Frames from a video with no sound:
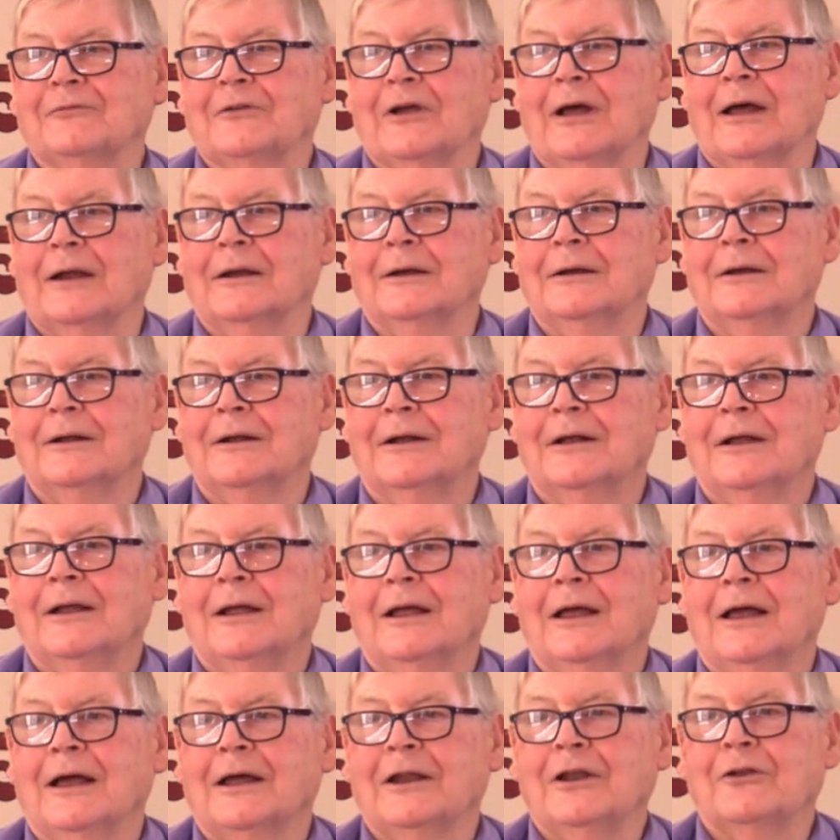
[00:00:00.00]
I've done.
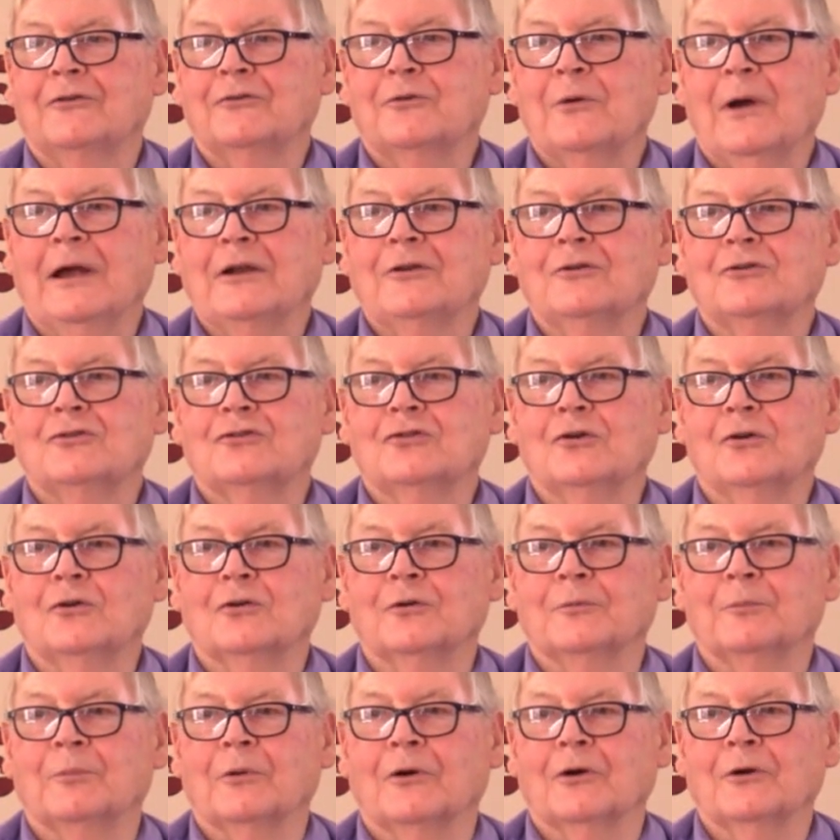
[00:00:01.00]
And it's quite a
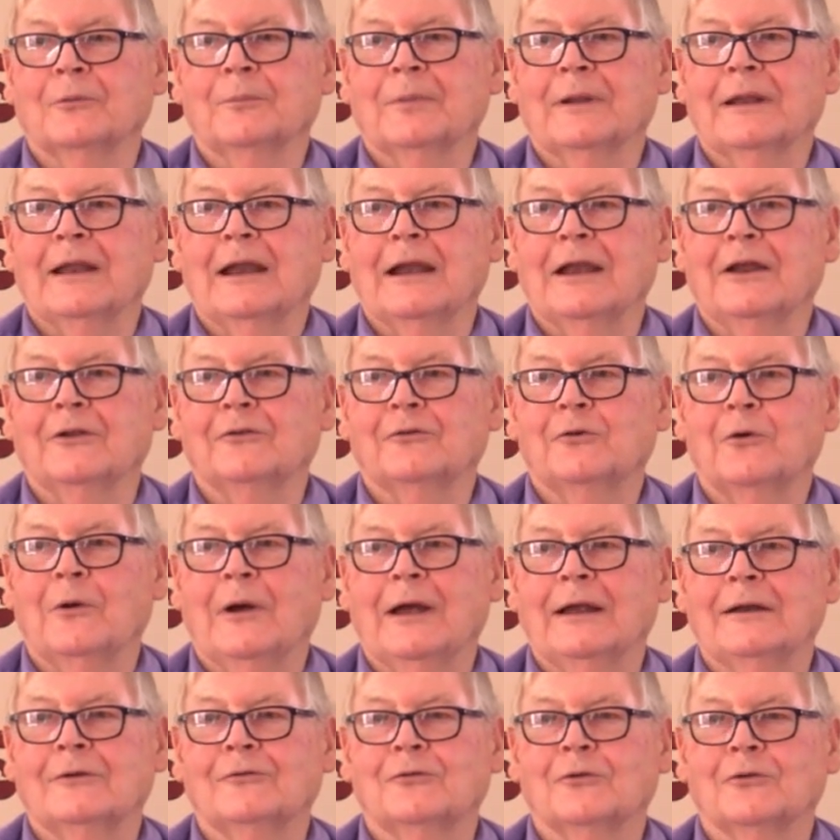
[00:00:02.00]
short book, but then it's
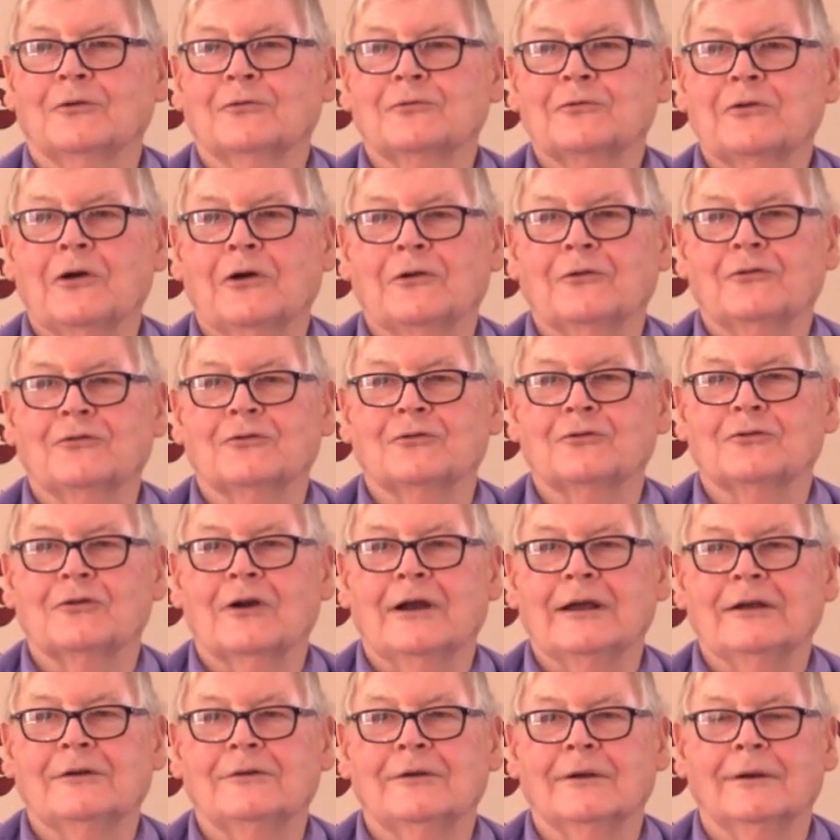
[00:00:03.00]
quite sort of
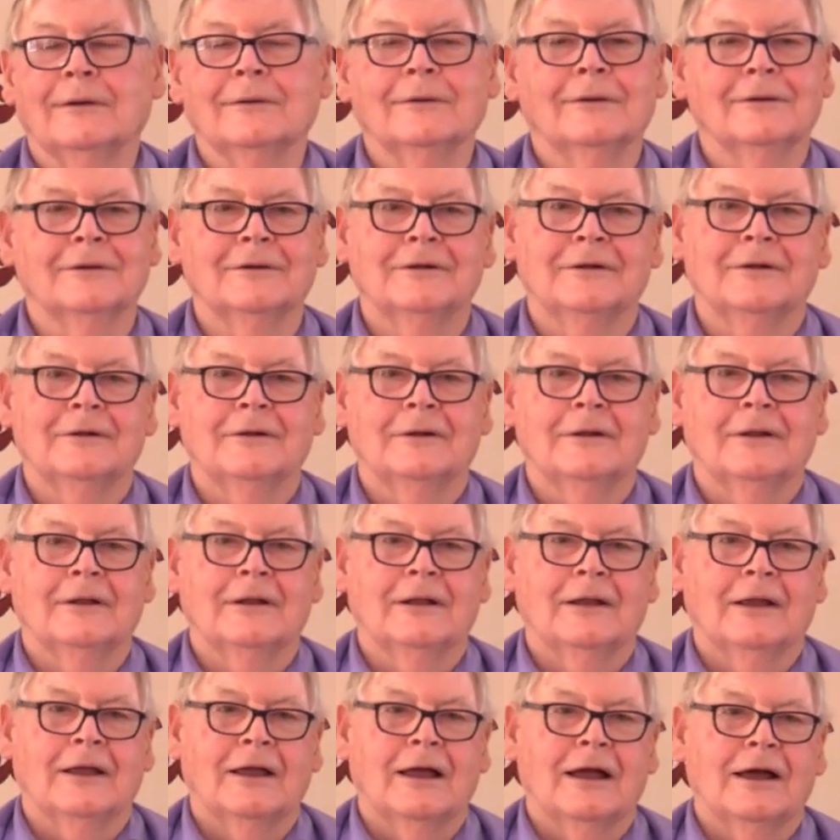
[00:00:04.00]
concentrated.
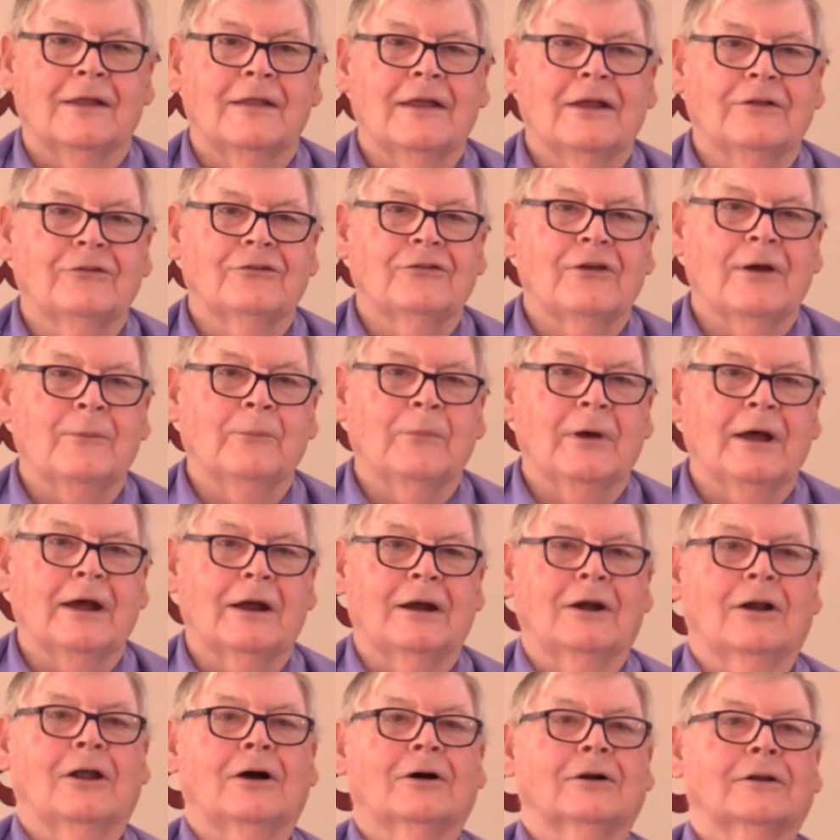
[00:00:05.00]
And then
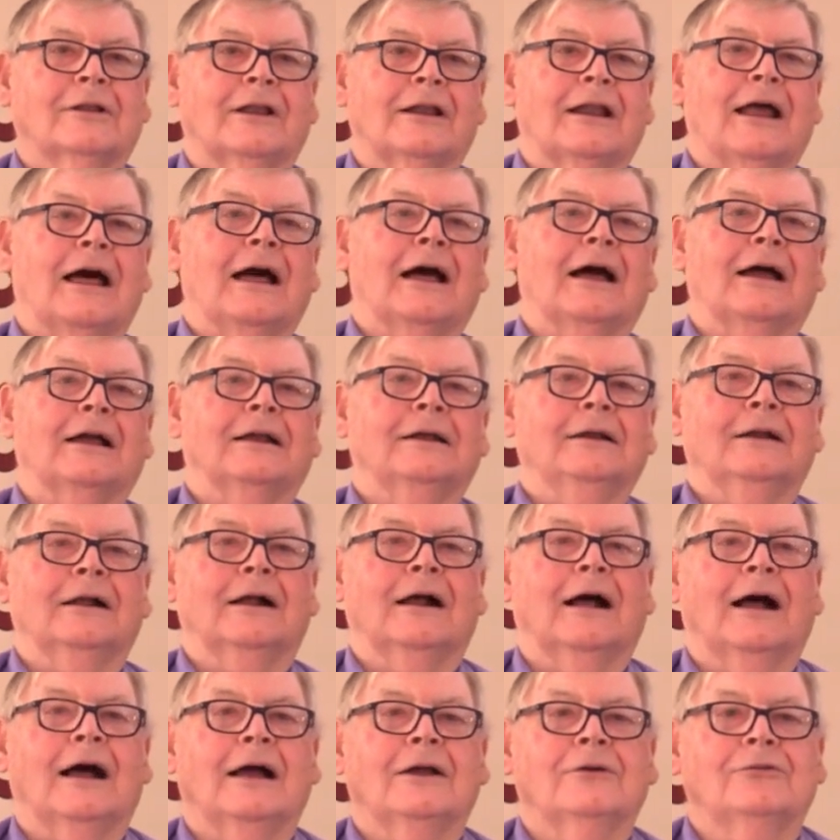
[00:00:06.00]
somewhere along the line,
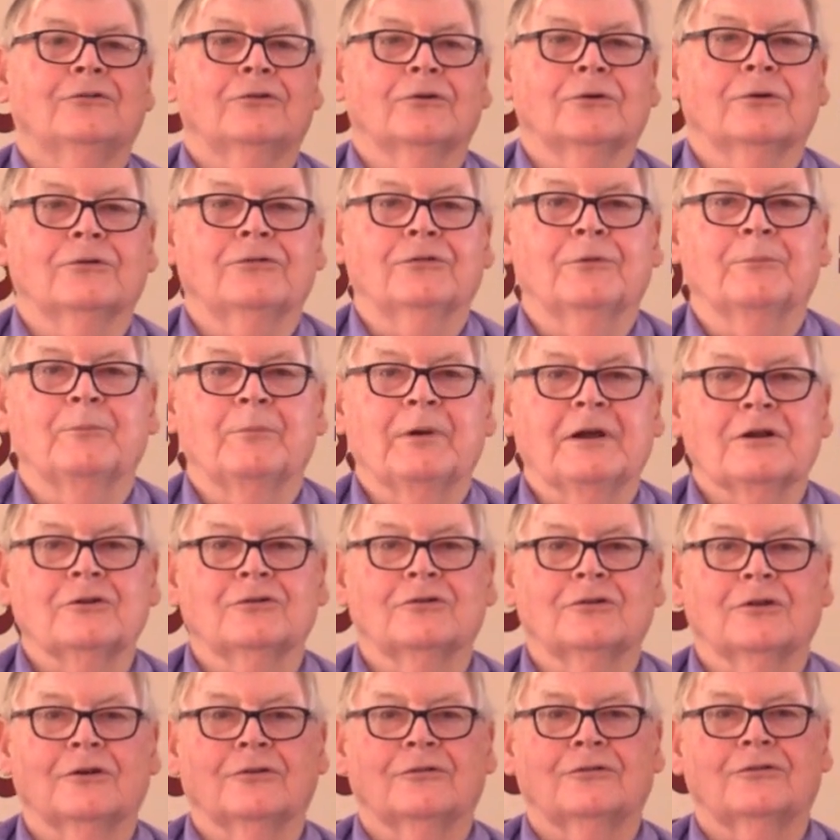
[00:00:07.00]
I saw some
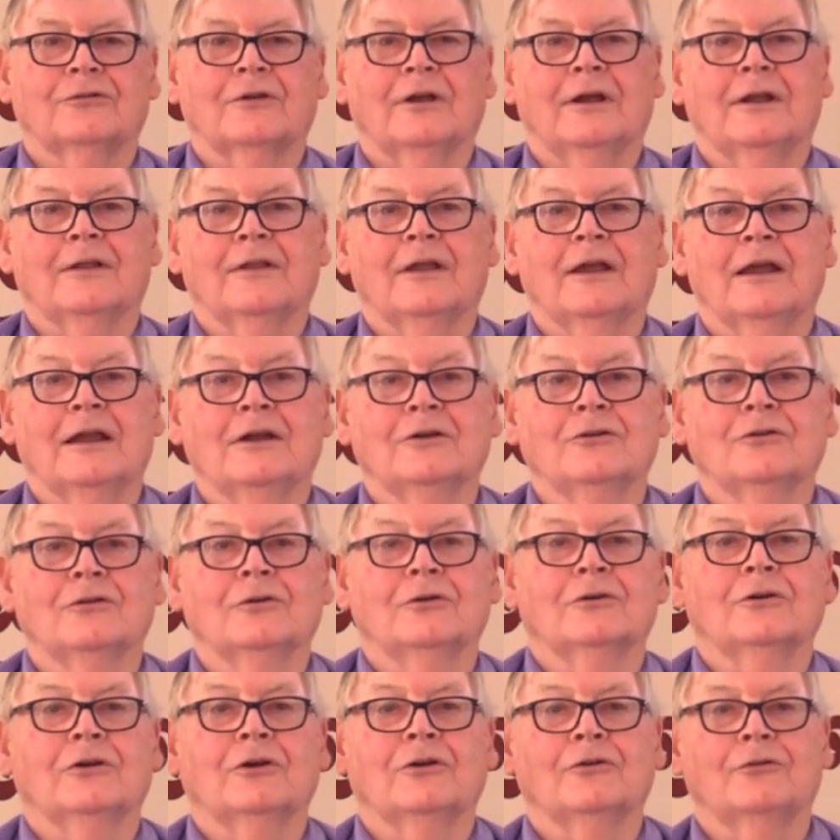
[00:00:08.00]
pictures in the Hindu
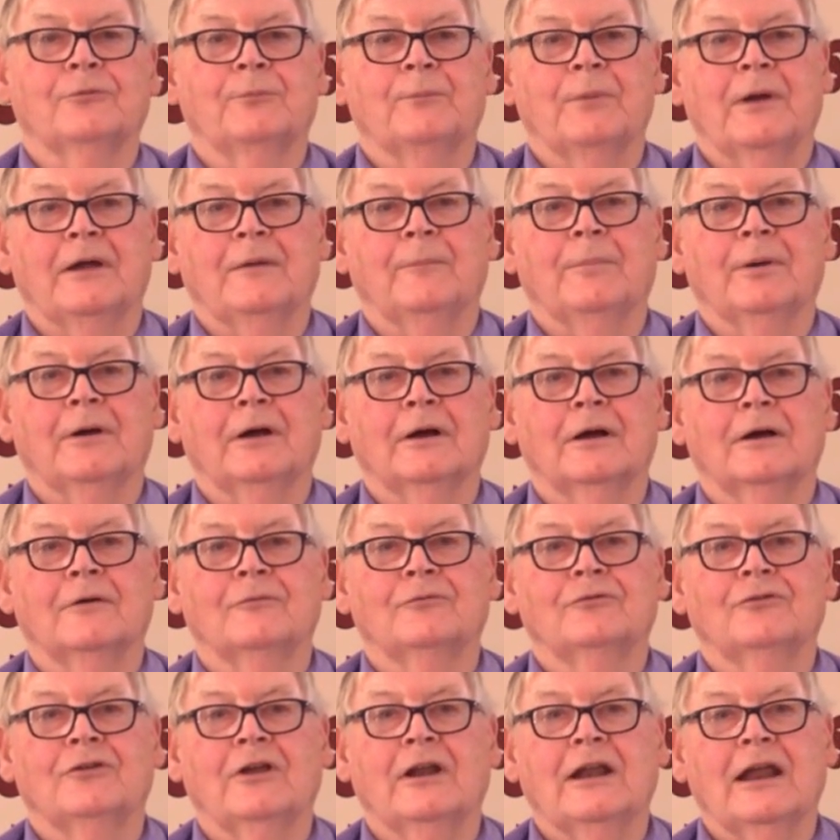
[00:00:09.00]
newspaper of
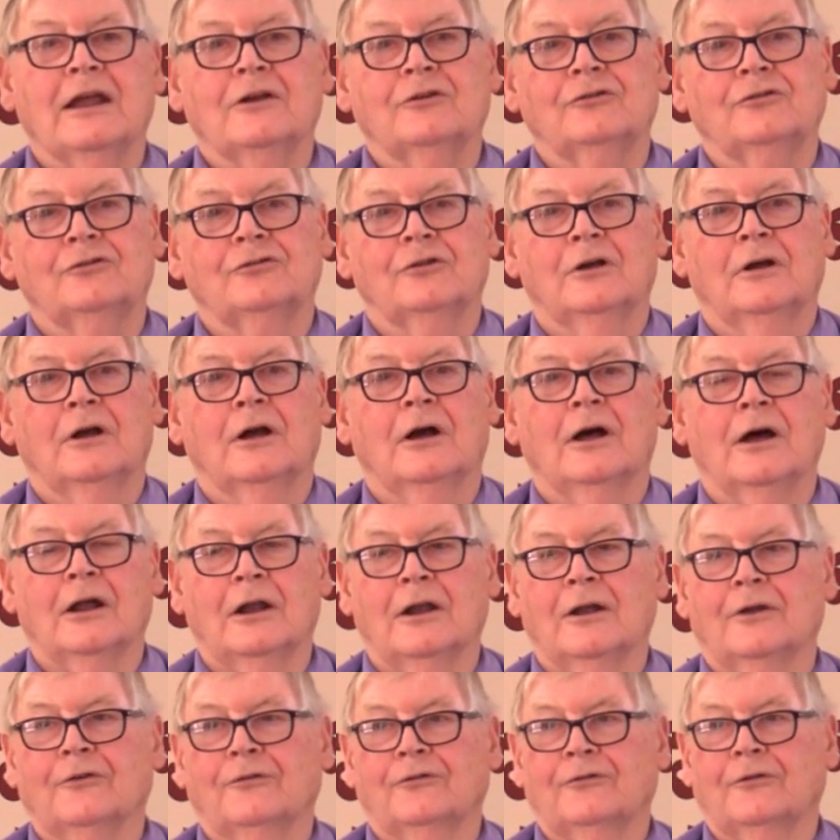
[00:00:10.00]
Dinesh
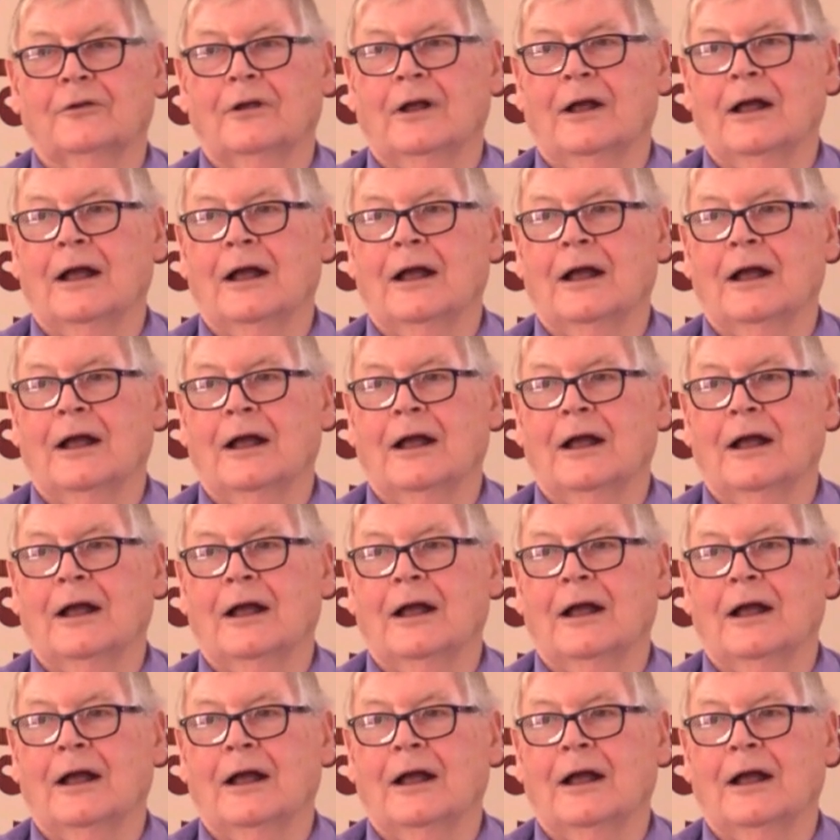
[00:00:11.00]
Holler's